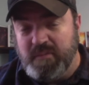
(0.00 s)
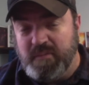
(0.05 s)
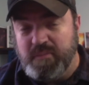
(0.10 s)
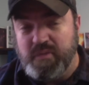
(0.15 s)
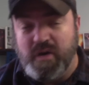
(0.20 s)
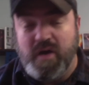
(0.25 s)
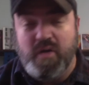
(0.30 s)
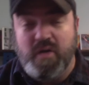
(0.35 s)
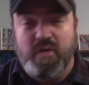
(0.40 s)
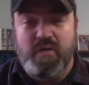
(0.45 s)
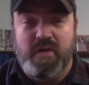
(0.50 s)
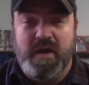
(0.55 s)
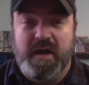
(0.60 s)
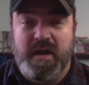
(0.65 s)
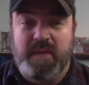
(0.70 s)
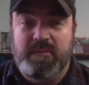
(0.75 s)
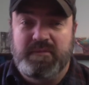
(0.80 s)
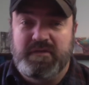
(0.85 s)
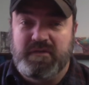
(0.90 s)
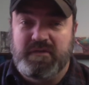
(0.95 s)

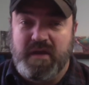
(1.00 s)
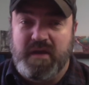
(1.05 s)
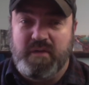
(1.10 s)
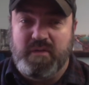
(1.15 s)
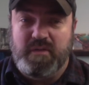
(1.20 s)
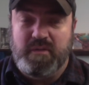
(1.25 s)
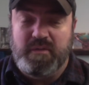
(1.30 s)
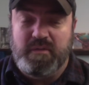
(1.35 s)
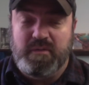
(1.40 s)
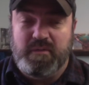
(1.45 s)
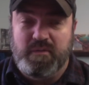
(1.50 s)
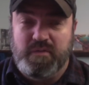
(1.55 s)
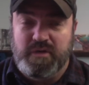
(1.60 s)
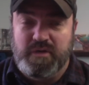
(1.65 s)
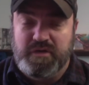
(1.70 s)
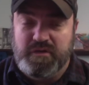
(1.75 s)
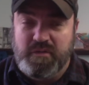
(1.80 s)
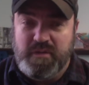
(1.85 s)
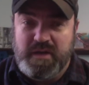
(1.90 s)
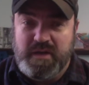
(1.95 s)
programs that they were
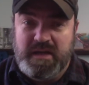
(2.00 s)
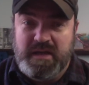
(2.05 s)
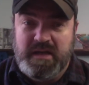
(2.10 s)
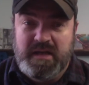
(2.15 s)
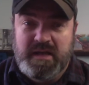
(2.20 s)
doing